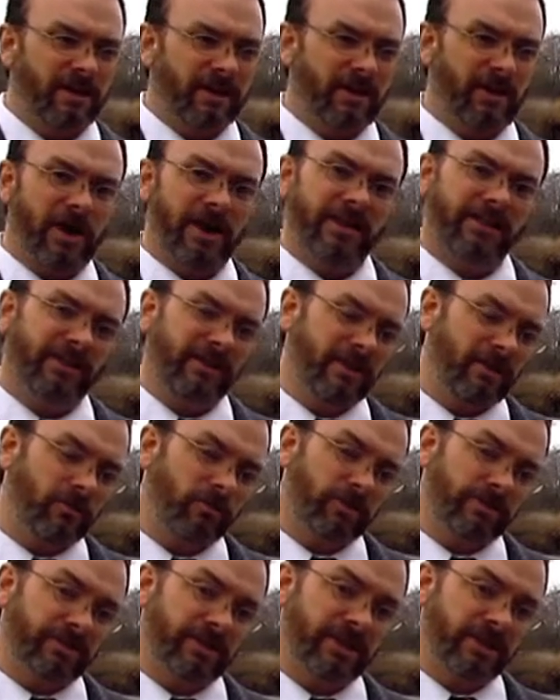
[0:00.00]
Now I
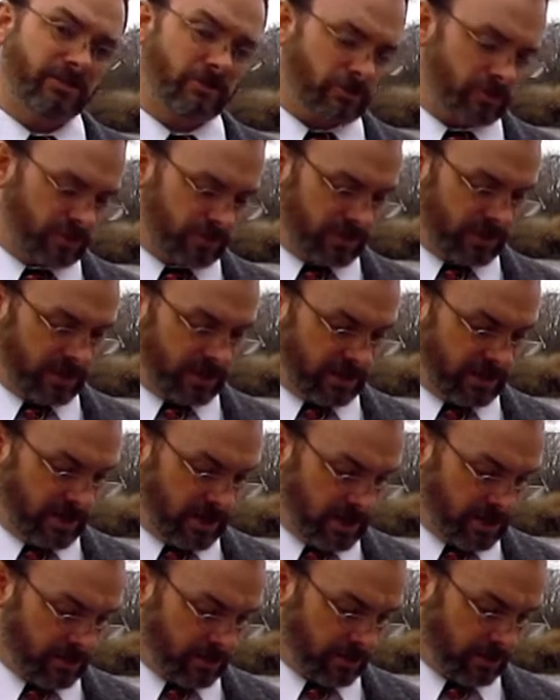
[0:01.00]
think what's interesting
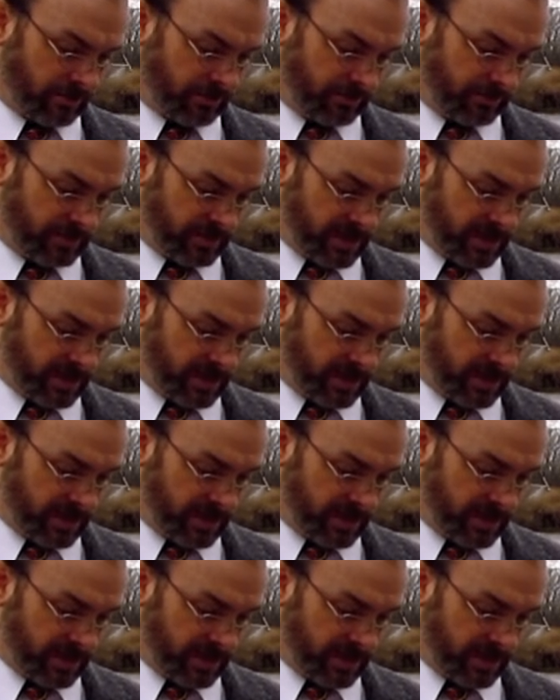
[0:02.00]
here